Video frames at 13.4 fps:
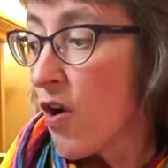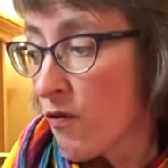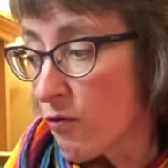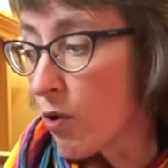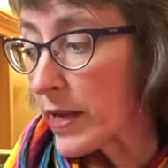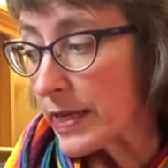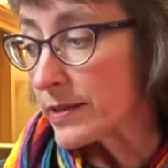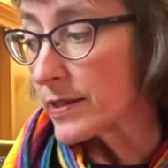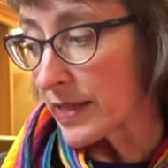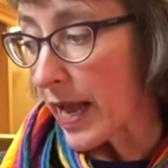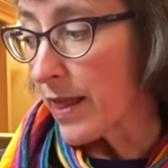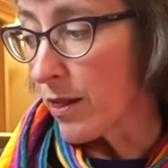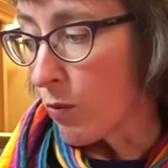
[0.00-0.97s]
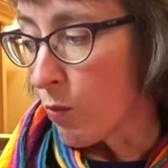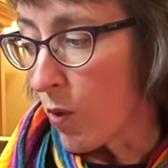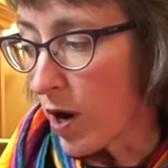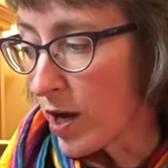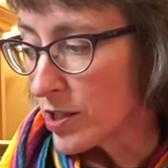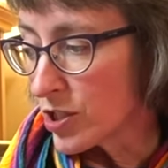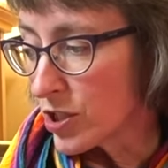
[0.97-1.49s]
Roy and Silo
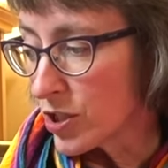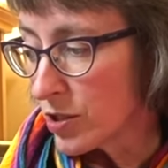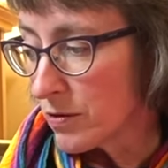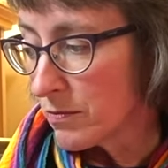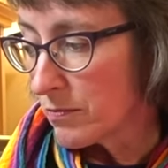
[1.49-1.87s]
watched